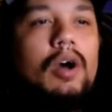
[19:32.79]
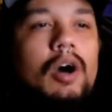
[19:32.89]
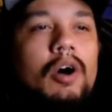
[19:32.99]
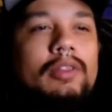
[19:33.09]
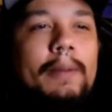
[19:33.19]

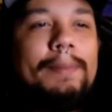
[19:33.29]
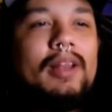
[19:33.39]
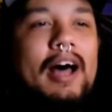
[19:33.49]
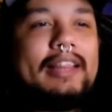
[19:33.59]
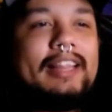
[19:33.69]
Oh, the
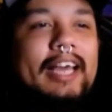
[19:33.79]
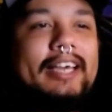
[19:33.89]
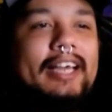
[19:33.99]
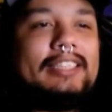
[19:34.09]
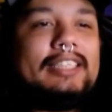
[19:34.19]
plot
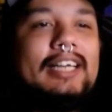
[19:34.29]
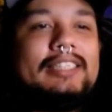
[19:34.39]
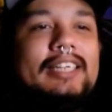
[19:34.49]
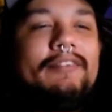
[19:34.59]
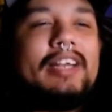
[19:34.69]
thickens. He
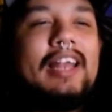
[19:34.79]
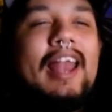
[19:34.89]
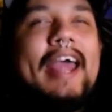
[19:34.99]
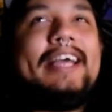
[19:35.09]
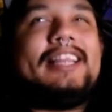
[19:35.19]
doesn't even
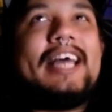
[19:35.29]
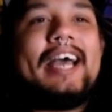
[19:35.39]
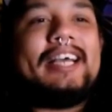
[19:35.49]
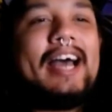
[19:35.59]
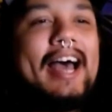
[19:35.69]
like
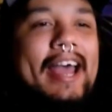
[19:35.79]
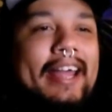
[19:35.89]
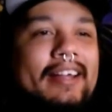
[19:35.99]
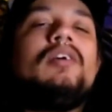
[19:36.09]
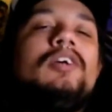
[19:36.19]
that guy.